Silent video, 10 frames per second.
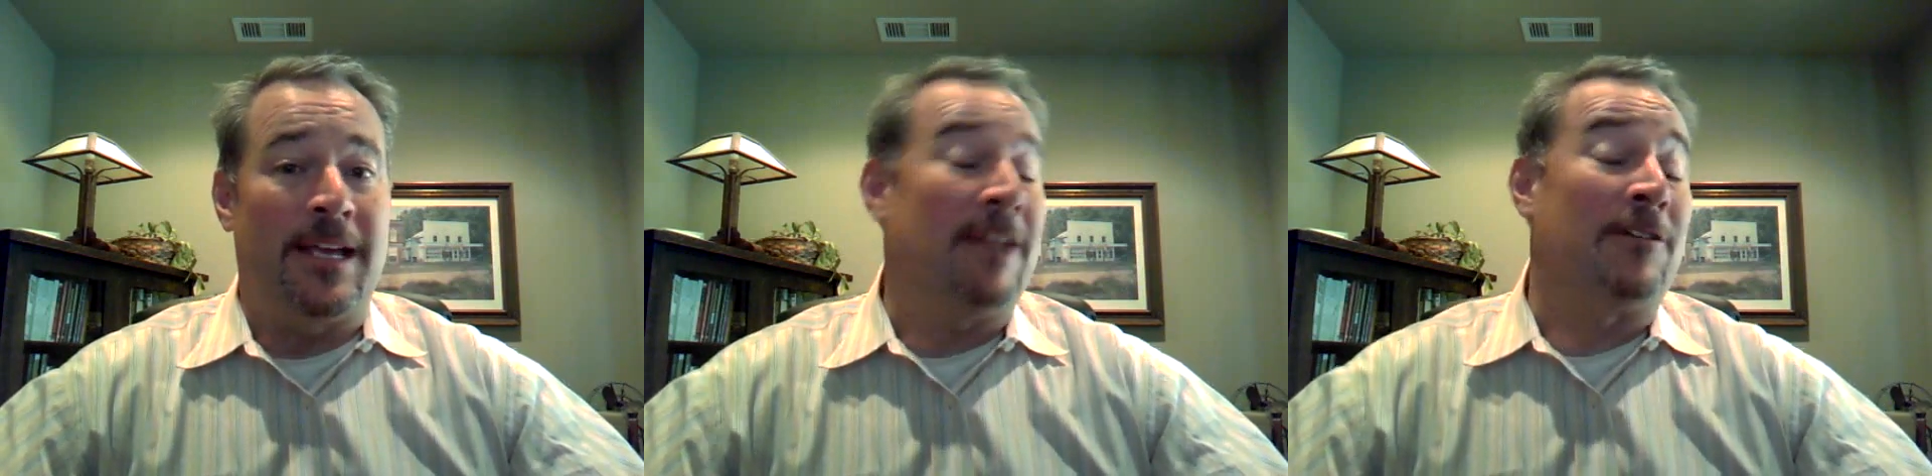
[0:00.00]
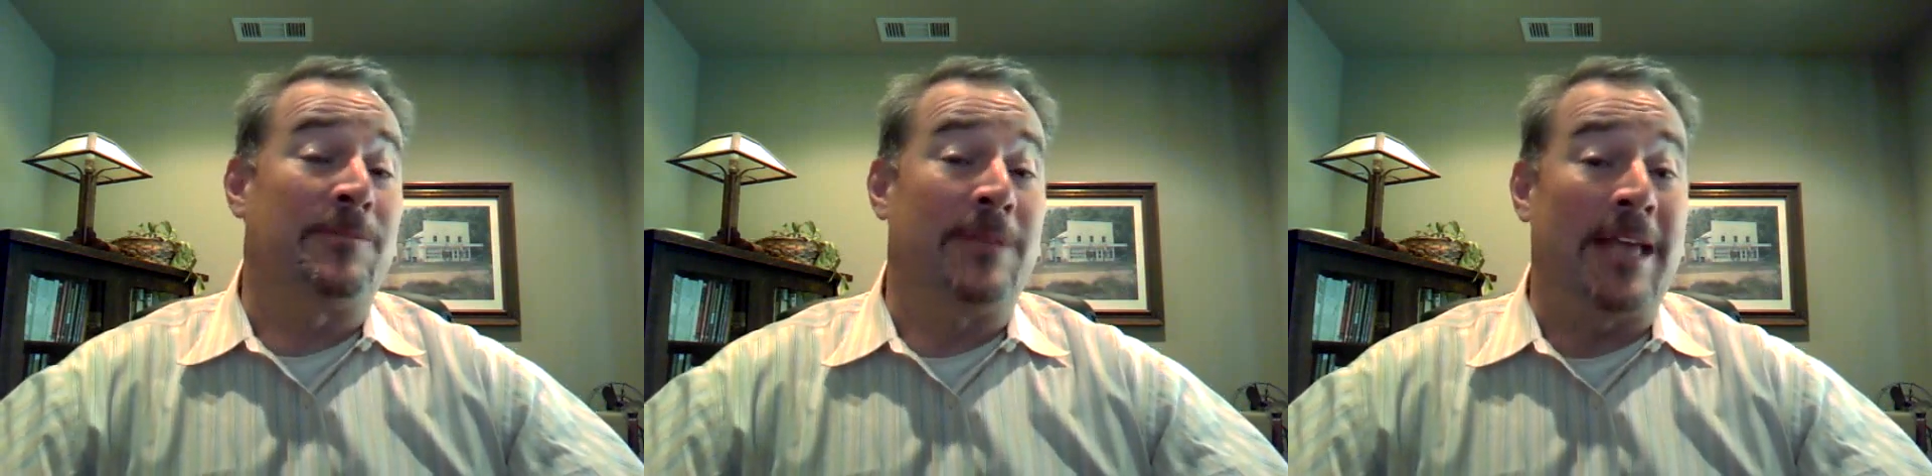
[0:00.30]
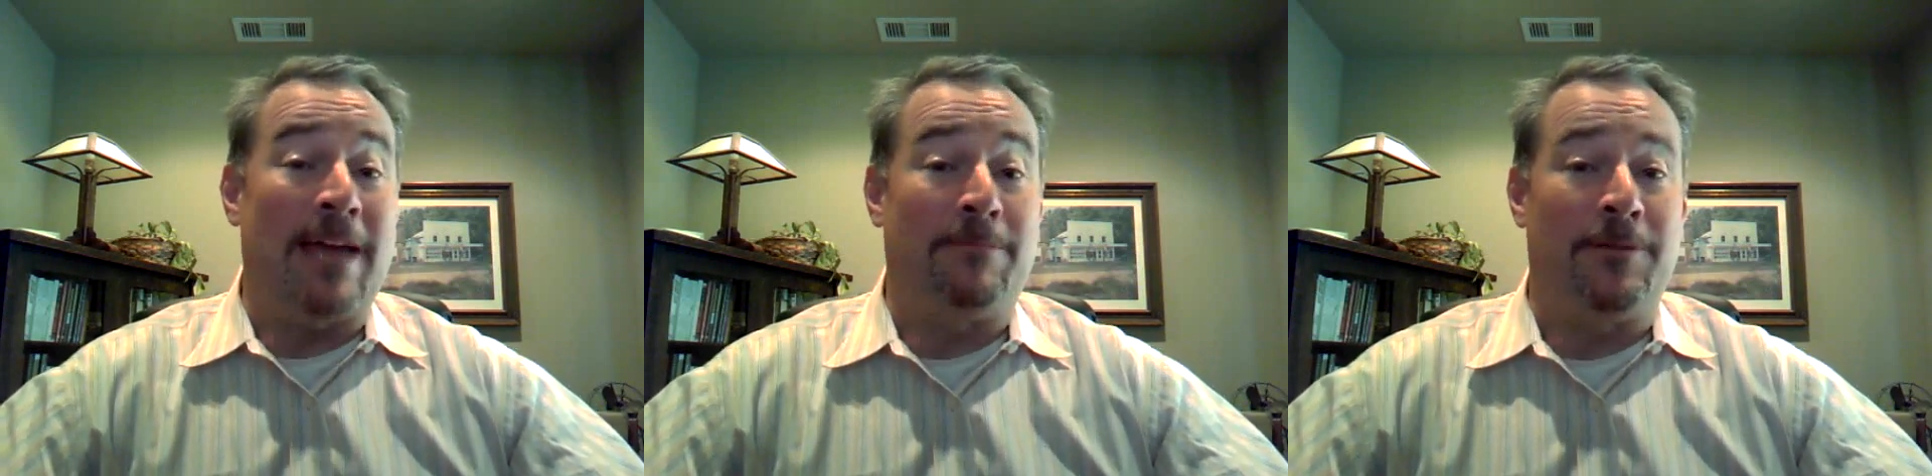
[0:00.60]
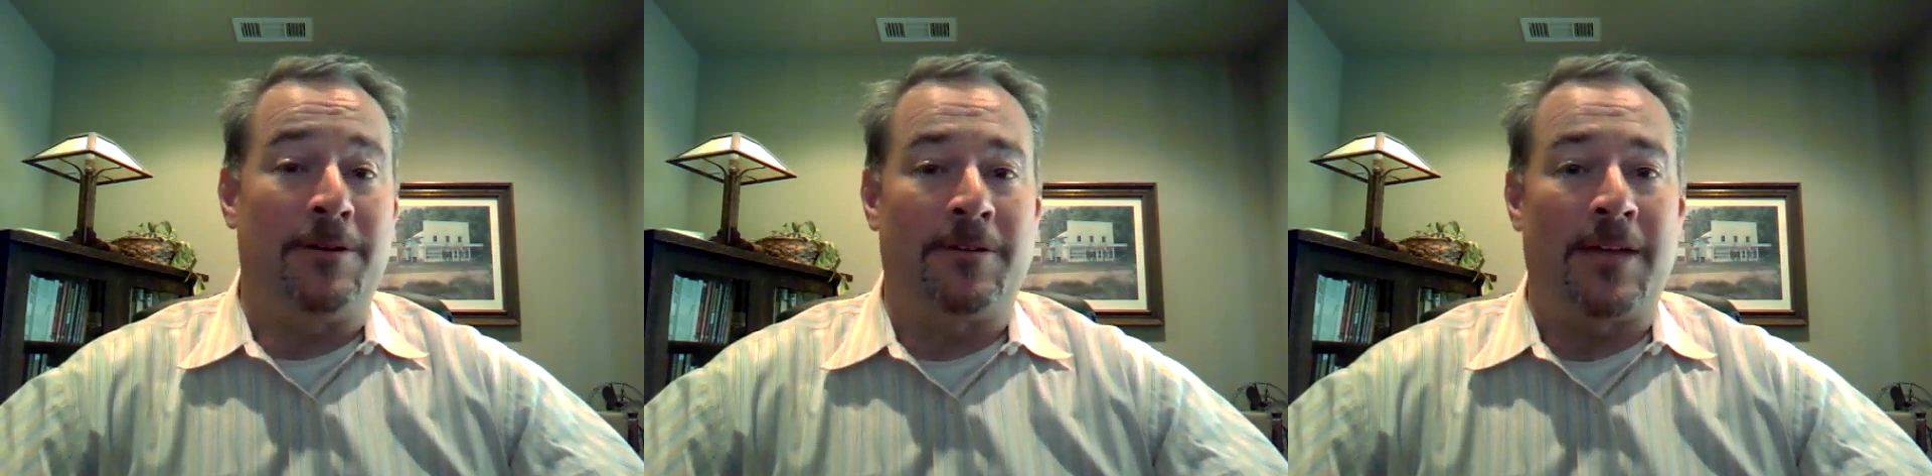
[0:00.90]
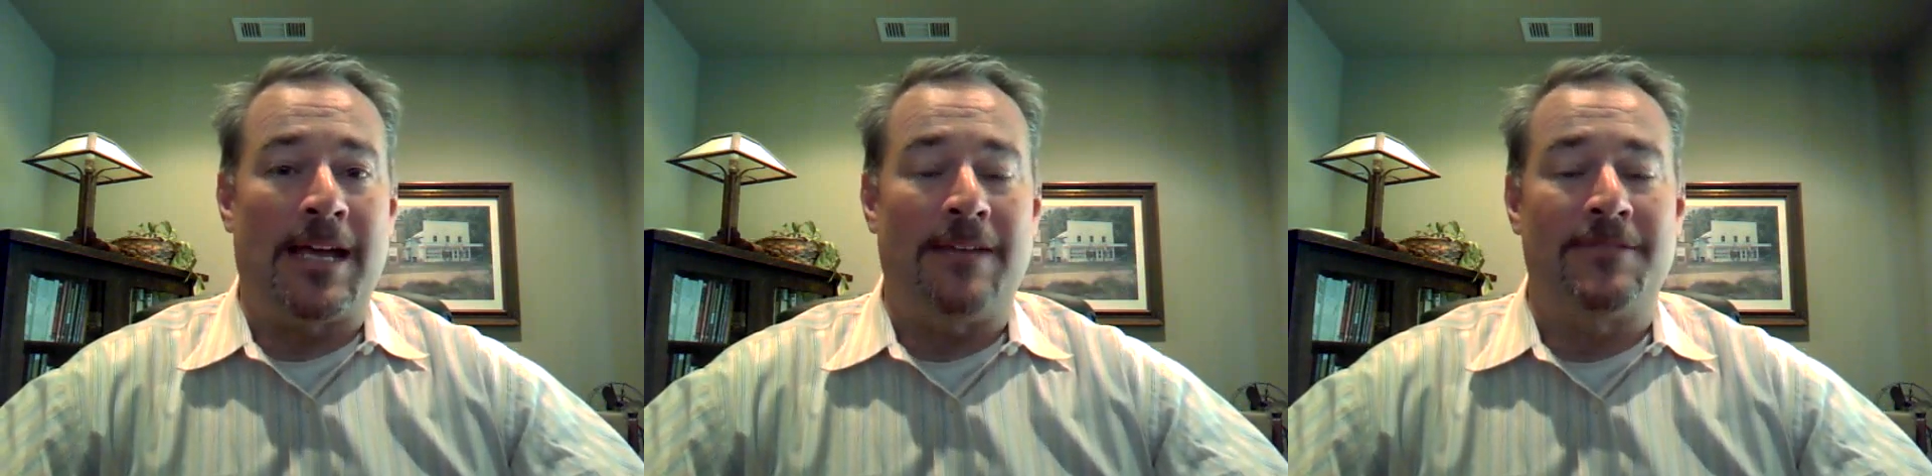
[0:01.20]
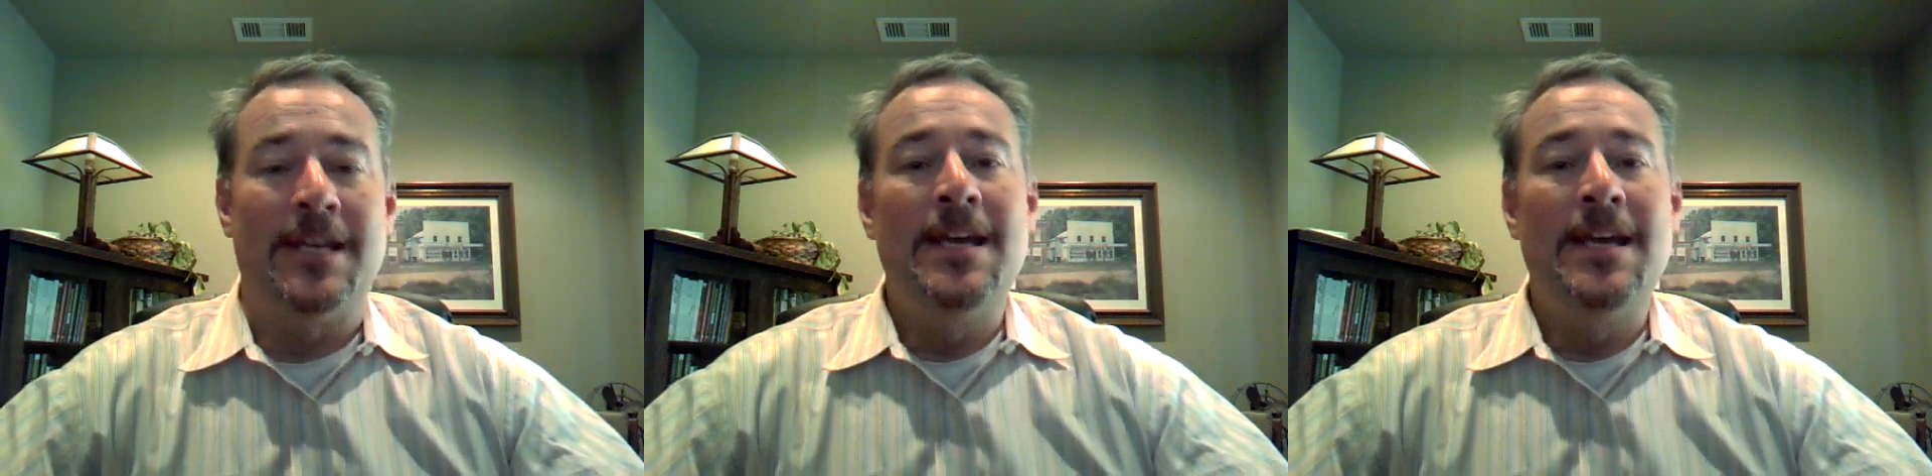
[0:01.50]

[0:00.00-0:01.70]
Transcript: and ultimately happier in their lives.